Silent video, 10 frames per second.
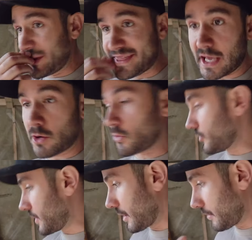With that
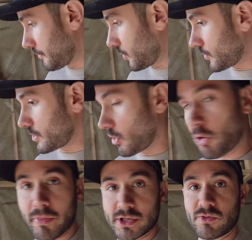order, I ordered a
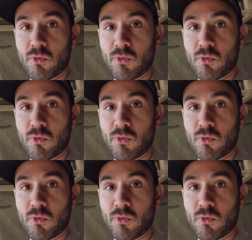whole bunch